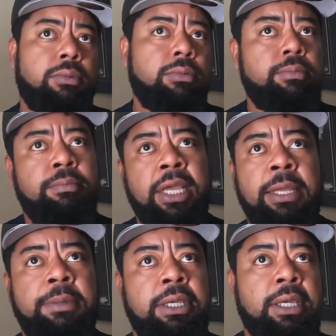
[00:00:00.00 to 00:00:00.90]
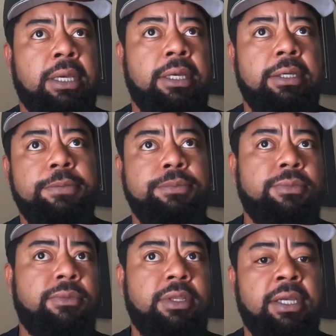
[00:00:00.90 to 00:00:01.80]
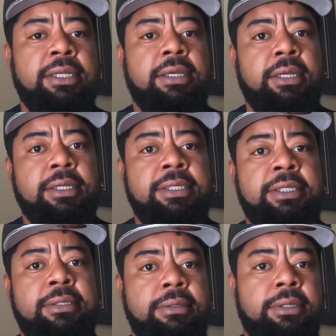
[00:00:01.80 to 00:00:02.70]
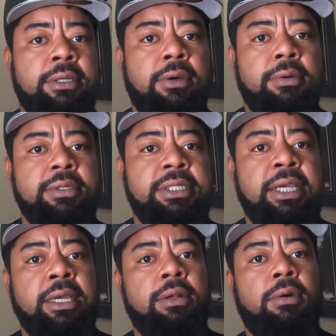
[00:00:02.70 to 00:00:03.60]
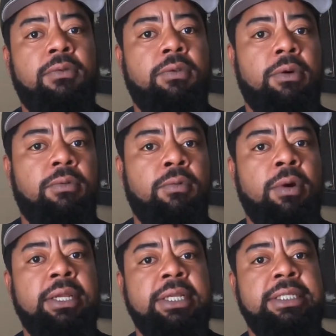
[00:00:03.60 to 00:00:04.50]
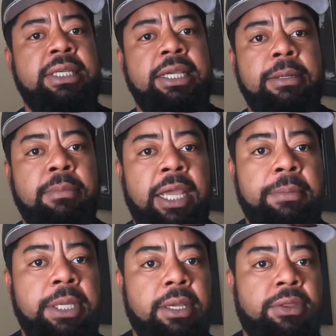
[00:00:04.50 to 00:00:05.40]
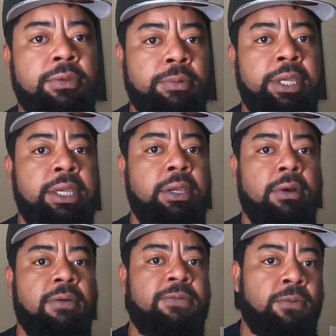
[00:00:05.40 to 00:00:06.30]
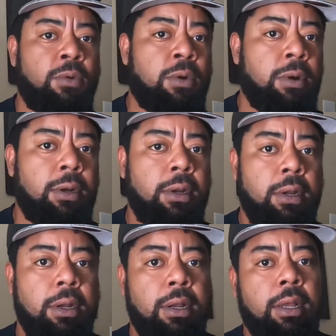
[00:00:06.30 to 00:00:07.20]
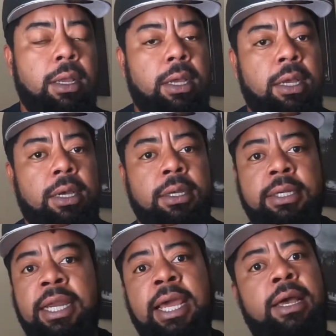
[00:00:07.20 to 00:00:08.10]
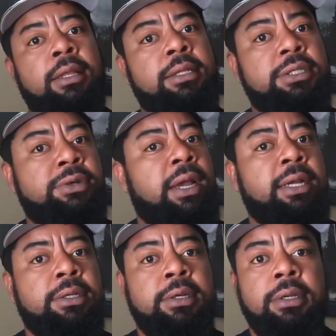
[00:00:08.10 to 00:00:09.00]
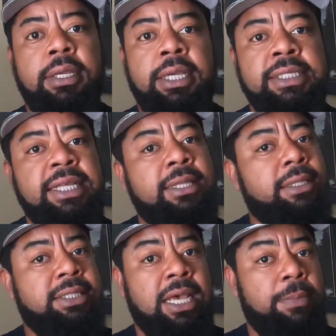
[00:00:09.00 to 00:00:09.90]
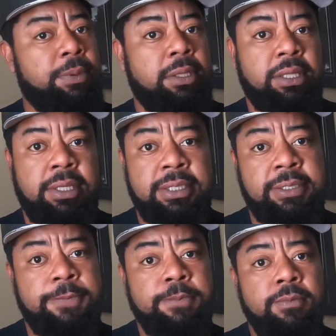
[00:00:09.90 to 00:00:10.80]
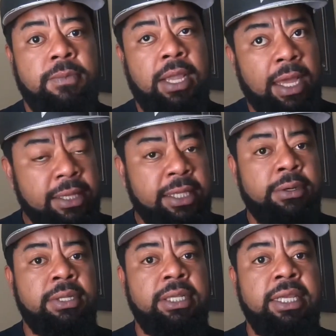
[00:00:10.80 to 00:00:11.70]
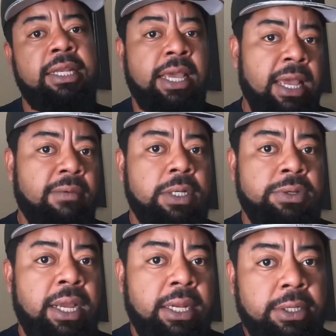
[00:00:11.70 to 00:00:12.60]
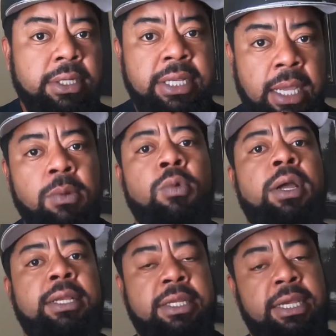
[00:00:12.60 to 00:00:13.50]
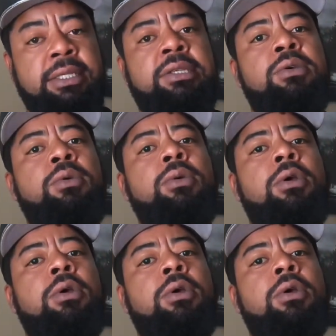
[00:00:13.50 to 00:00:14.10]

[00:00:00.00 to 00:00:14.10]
maybe on a scale of 1 to 10, maybe a 3 or 4. Now the tractor is at the top of the list. I literally need to have a tractor day 1, day 2,